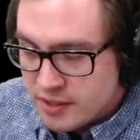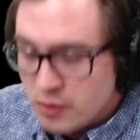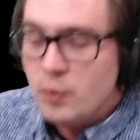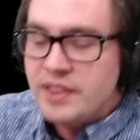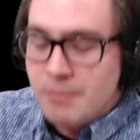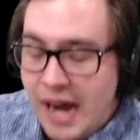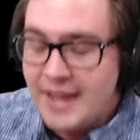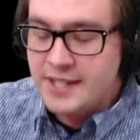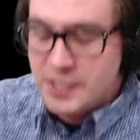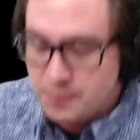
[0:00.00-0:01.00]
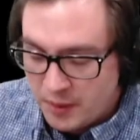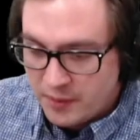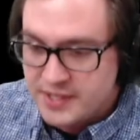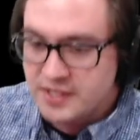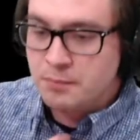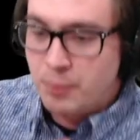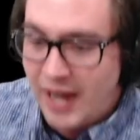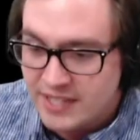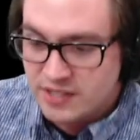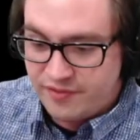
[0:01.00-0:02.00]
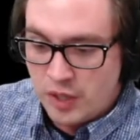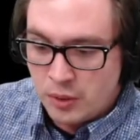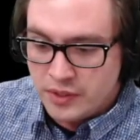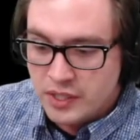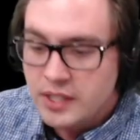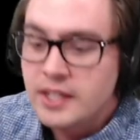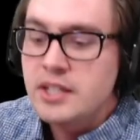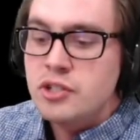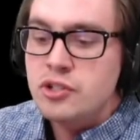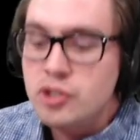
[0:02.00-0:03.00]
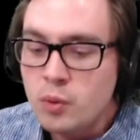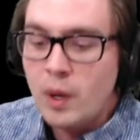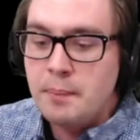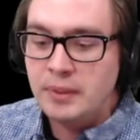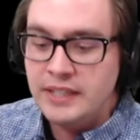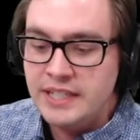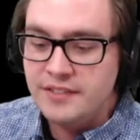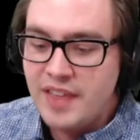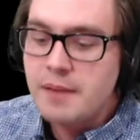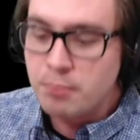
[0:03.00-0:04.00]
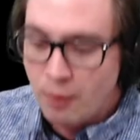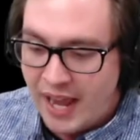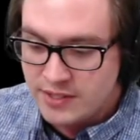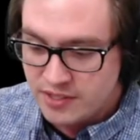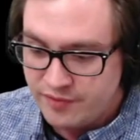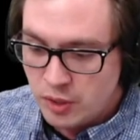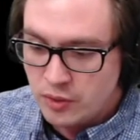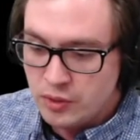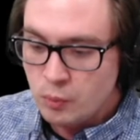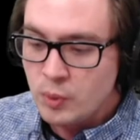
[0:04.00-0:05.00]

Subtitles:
with my experience of Braxophone, do I believe that Braxophone was